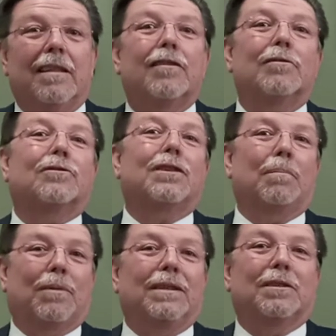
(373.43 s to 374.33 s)
There's
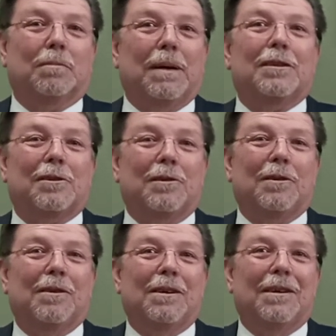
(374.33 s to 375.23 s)
something
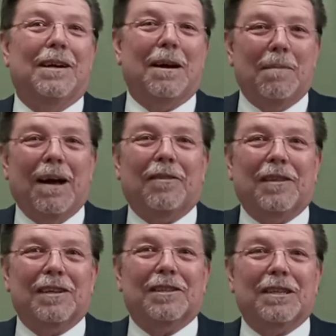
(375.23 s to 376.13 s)
special about
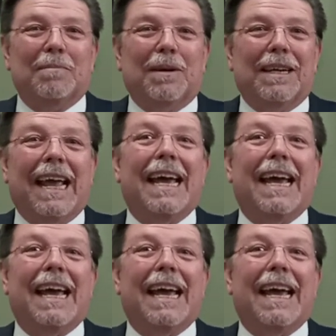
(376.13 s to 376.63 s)
the assembly